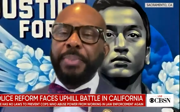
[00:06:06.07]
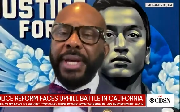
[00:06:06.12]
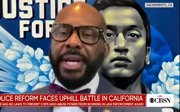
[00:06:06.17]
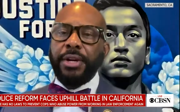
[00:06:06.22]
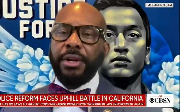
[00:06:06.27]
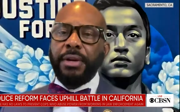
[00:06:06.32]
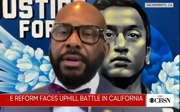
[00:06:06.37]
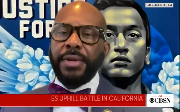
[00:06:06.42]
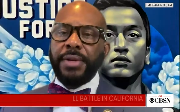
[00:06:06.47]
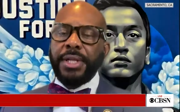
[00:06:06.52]
Speaker 1: the
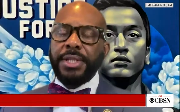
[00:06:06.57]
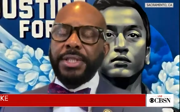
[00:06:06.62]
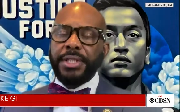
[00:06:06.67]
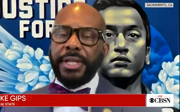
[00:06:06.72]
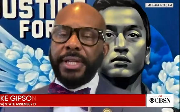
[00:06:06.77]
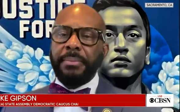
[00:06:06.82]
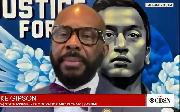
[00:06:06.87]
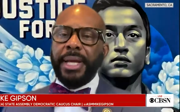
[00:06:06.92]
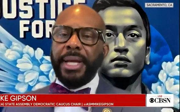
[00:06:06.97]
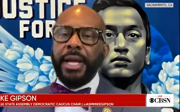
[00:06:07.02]
Speaker of
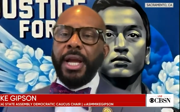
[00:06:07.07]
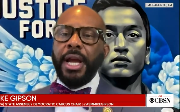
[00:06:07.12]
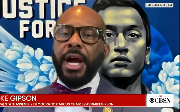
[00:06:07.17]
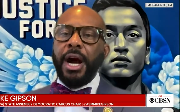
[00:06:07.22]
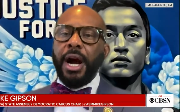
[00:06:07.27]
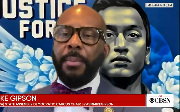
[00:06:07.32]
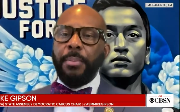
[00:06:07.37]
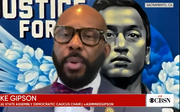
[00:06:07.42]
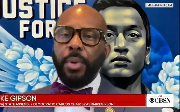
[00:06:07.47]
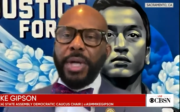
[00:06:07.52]
the
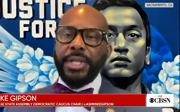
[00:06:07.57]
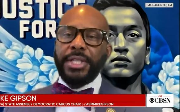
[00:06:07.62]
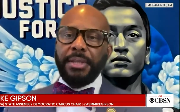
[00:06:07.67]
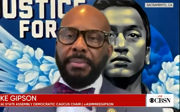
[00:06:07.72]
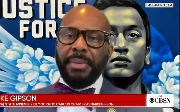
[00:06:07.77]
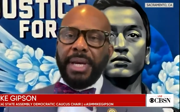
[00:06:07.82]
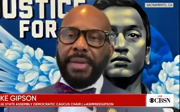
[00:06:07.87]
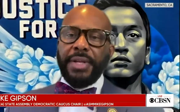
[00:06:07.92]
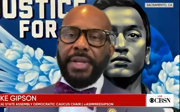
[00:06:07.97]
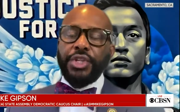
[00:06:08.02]
Assembly
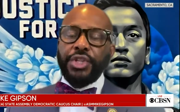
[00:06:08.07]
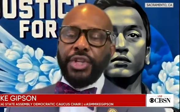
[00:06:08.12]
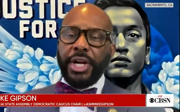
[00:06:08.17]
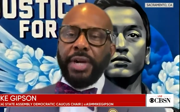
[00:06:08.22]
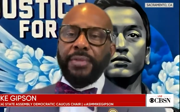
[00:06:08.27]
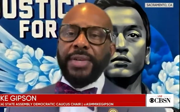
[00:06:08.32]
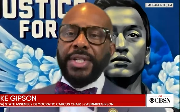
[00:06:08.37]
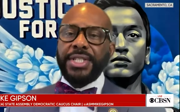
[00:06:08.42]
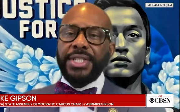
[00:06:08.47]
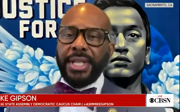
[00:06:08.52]
appointed me
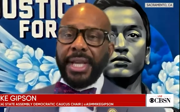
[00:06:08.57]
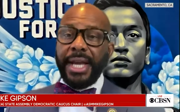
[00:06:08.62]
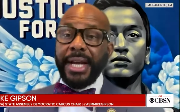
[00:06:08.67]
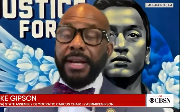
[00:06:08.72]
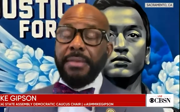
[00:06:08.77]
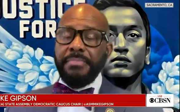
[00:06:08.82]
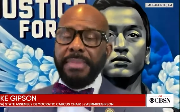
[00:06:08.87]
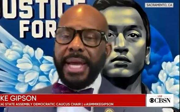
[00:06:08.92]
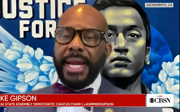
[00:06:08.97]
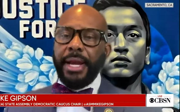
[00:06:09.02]
the chair of the
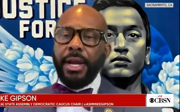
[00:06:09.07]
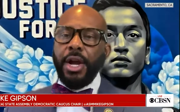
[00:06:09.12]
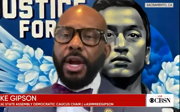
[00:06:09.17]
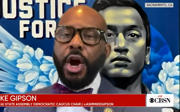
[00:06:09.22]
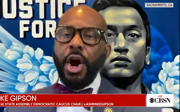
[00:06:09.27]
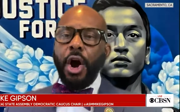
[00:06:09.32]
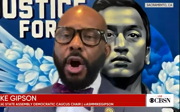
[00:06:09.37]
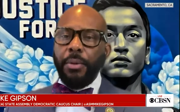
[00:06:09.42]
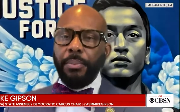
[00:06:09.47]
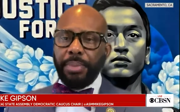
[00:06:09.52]
Select
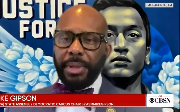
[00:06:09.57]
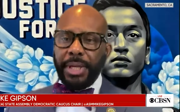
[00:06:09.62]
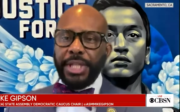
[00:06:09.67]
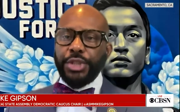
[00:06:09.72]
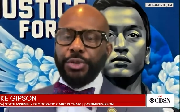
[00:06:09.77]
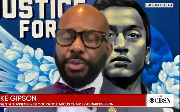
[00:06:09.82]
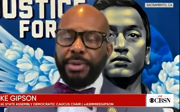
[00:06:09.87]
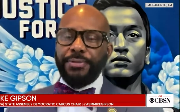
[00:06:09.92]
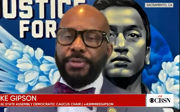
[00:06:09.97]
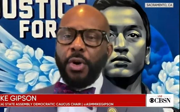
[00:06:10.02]
Committee
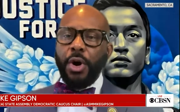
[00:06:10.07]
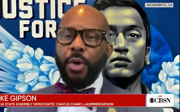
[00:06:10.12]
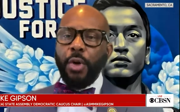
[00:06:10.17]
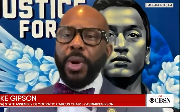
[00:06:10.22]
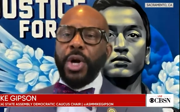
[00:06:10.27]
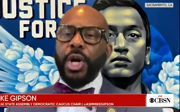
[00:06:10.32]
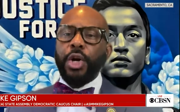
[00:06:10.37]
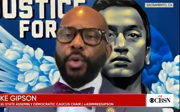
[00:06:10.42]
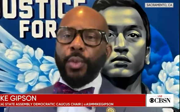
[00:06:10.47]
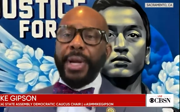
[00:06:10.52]
on Police
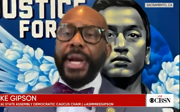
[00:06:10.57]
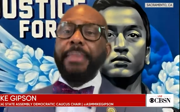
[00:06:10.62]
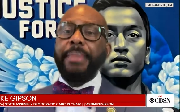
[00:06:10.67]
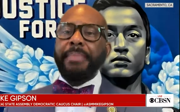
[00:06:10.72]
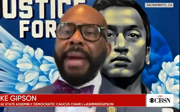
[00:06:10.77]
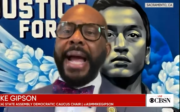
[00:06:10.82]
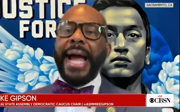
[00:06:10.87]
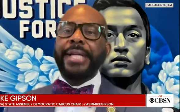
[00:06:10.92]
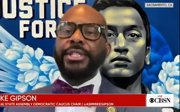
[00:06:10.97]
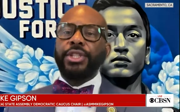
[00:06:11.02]
Reform. We're going
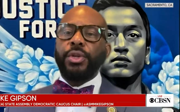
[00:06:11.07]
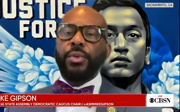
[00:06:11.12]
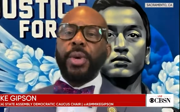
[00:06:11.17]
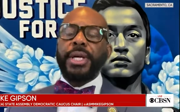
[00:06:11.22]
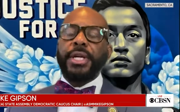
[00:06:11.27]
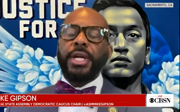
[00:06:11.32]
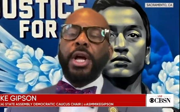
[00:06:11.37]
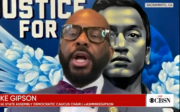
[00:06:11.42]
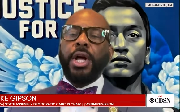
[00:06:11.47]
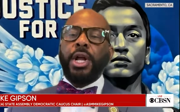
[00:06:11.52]
to
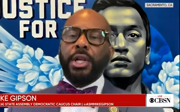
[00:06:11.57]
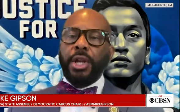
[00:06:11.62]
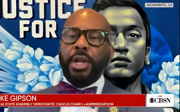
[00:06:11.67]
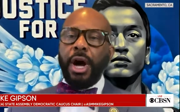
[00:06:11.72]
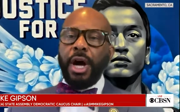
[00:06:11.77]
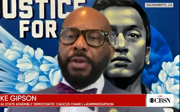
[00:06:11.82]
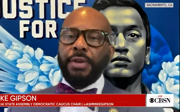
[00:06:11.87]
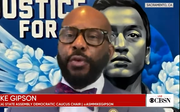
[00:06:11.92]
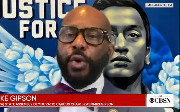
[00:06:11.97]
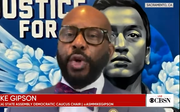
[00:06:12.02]
reimagine what
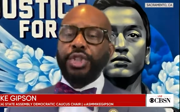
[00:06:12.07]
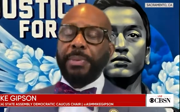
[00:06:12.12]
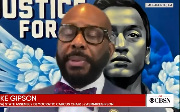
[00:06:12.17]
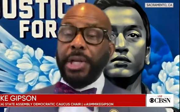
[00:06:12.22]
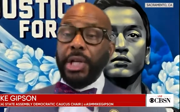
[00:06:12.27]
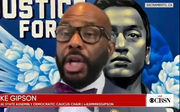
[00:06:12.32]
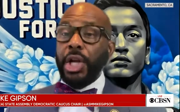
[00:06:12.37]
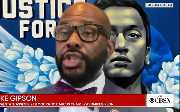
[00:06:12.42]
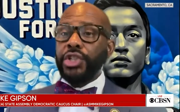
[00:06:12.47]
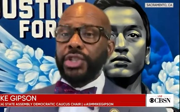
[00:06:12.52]
law
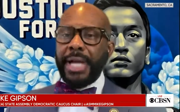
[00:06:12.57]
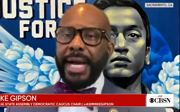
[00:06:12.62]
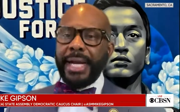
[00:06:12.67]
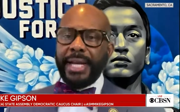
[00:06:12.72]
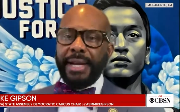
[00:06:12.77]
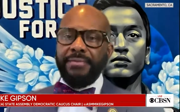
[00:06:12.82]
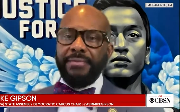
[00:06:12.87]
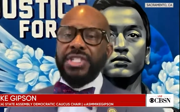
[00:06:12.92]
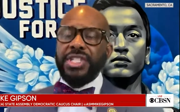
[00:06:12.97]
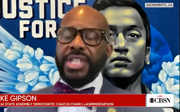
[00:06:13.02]
enforcement
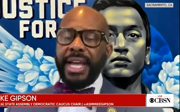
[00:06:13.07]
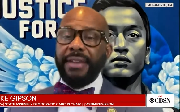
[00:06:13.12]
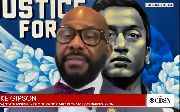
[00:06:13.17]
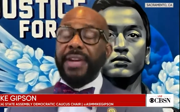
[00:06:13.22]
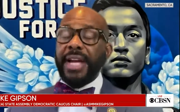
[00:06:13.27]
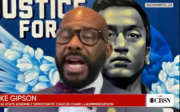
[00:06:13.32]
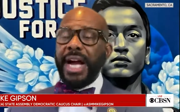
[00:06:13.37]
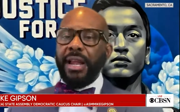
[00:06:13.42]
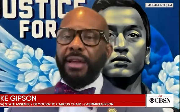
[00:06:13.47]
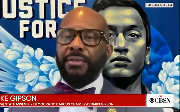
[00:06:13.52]
looks like in
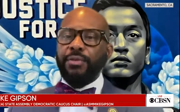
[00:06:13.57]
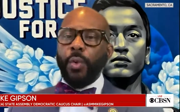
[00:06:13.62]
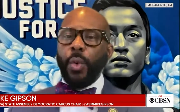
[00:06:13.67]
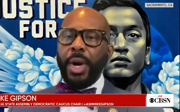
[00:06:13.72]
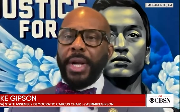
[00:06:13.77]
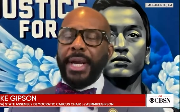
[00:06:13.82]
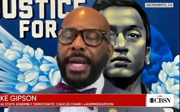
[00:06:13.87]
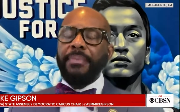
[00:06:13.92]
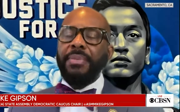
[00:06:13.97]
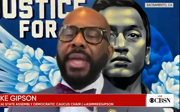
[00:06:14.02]
the state of
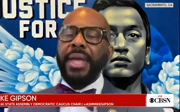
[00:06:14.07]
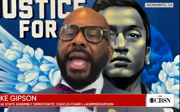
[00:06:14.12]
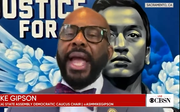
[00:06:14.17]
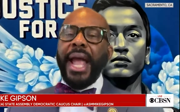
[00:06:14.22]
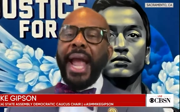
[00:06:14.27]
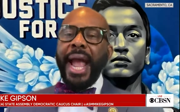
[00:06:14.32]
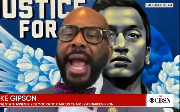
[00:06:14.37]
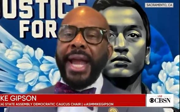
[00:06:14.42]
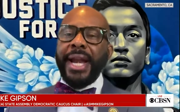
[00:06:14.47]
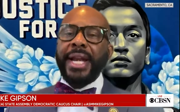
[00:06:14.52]

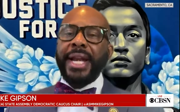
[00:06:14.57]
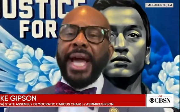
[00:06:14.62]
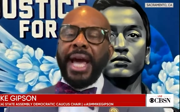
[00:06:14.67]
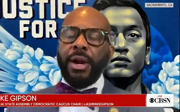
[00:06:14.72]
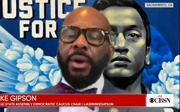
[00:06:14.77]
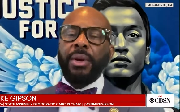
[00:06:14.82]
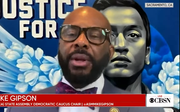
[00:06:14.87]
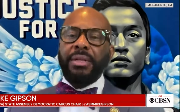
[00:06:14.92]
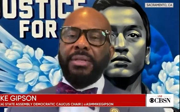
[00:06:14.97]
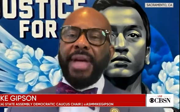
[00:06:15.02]
California.
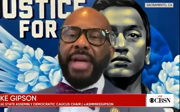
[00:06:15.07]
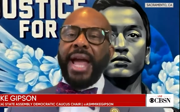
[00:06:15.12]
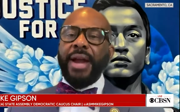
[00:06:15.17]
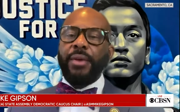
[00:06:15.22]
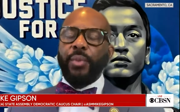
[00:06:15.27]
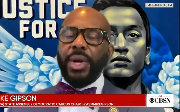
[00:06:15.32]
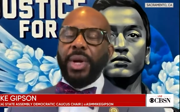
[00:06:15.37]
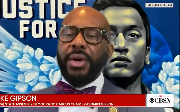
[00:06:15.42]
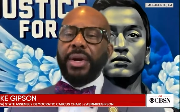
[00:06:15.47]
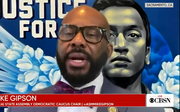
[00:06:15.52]
And not
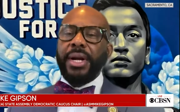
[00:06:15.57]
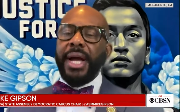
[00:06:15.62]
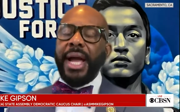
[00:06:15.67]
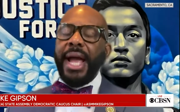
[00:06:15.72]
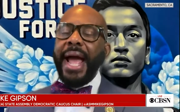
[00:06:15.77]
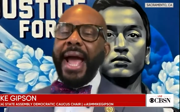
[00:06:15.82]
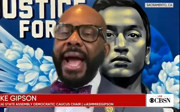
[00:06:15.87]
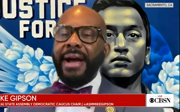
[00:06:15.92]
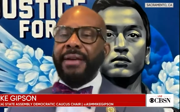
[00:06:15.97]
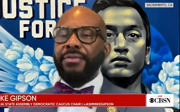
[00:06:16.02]
only that, we're
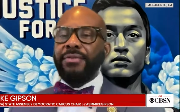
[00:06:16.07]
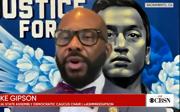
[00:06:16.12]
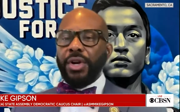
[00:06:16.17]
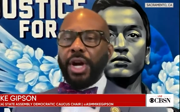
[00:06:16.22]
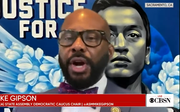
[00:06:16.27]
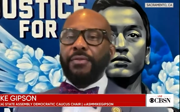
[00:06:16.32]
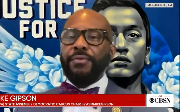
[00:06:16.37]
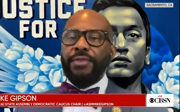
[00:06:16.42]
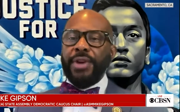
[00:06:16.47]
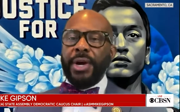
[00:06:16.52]
going to
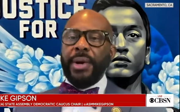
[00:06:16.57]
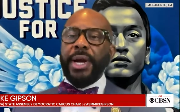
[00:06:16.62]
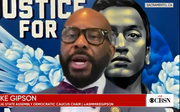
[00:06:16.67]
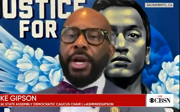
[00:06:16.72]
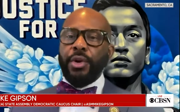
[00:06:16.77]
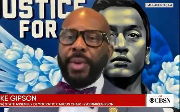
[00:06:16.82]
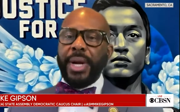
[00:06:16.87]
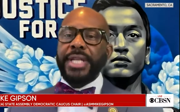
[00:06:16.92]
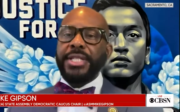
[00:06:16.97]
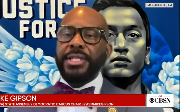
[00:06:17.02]
have a
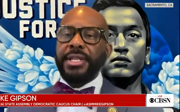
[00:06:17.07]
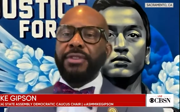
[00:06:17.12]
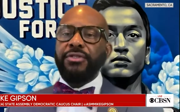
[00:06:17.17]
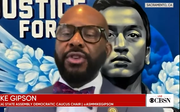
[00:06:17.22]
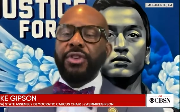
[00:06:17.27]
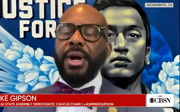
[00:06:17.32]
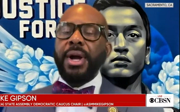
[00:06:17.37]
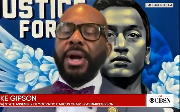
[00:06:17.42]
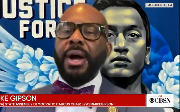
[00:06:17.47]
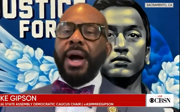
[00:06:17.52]
very
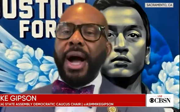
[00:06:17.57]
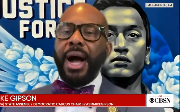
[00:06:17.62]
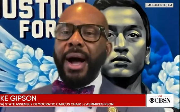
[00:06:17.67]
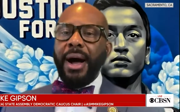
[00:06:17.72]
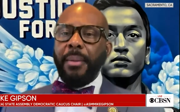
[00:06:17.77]
aggressive